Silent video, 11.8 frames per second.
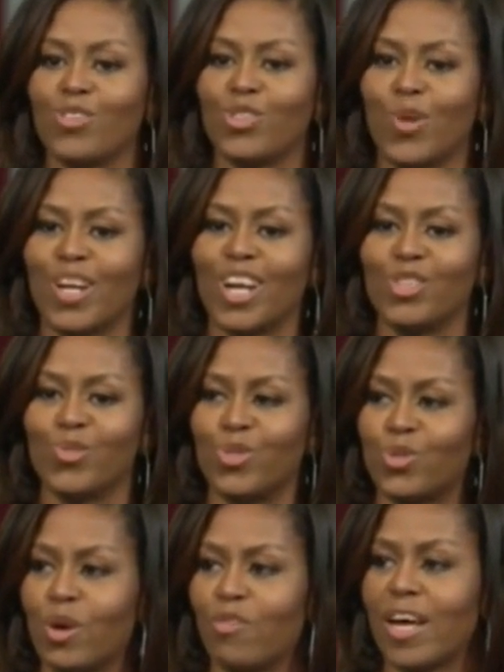to
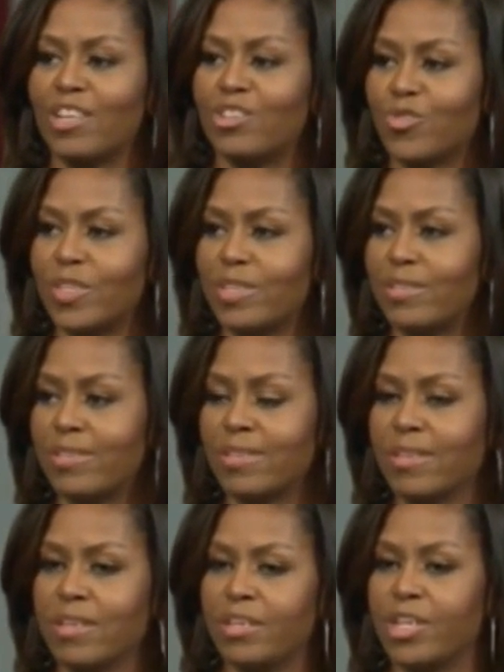112 countries,
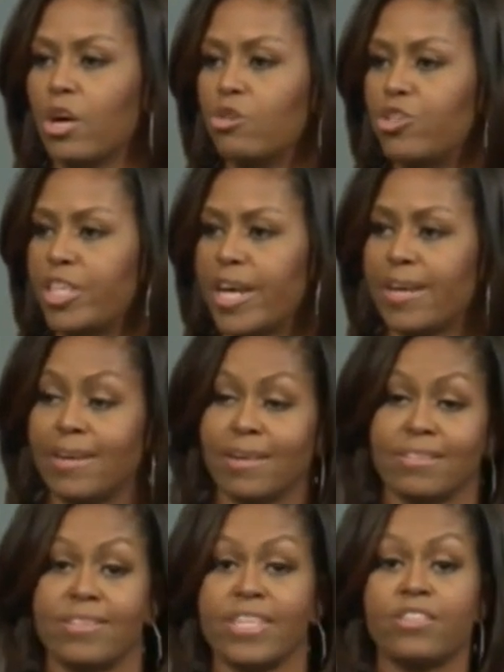negotiated a
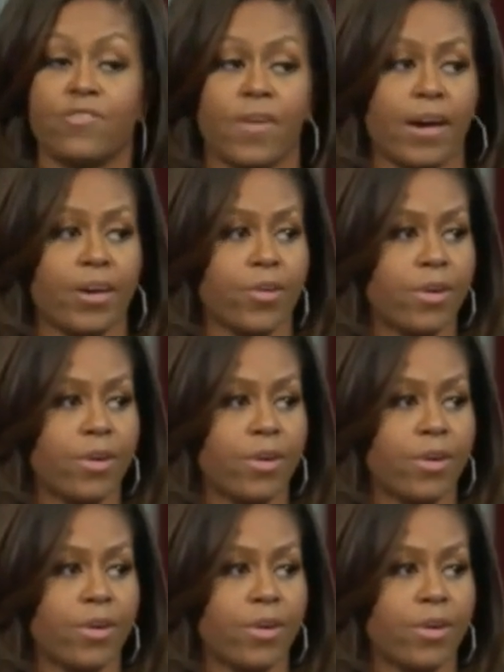ceasefire,